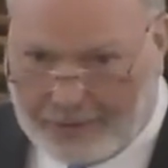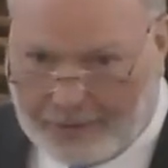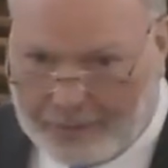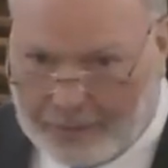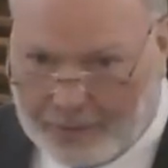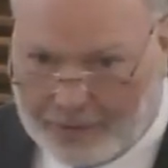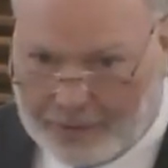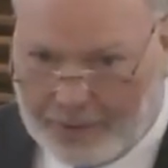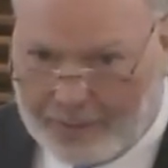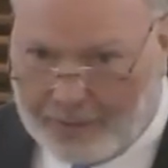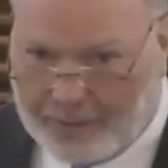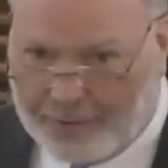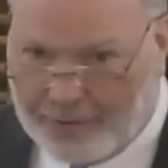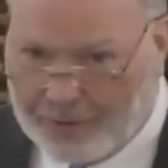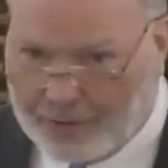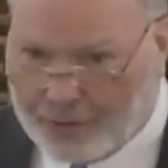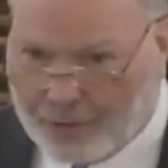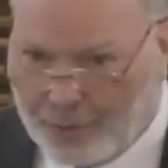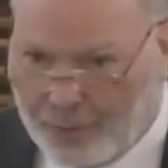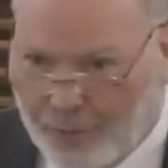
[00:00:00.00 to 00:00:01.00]
but
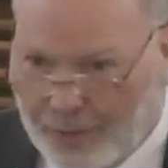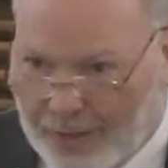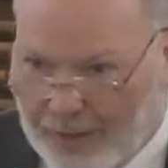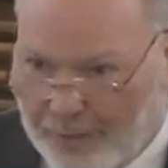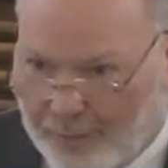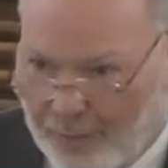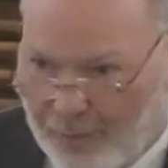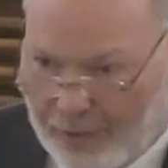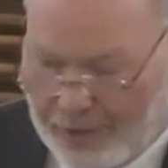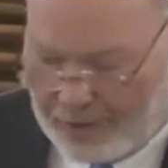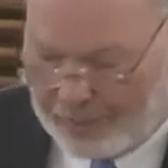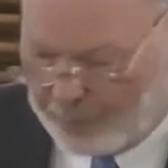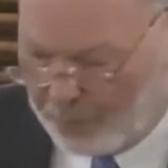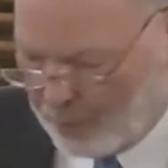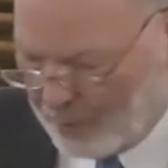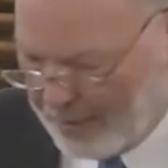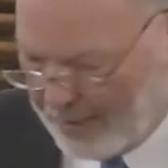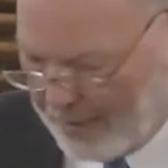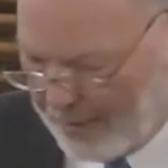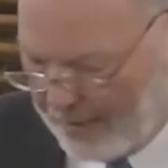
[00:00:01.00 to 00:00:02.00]
Timothy's the one I wanted to
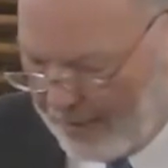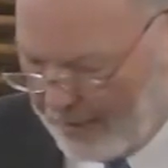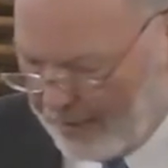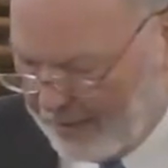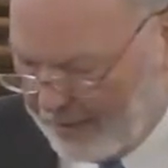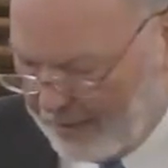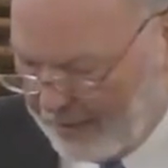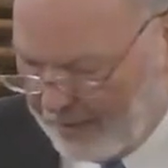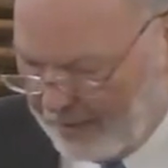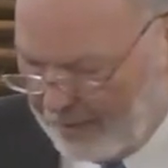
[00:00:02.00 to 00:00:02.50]
point out here.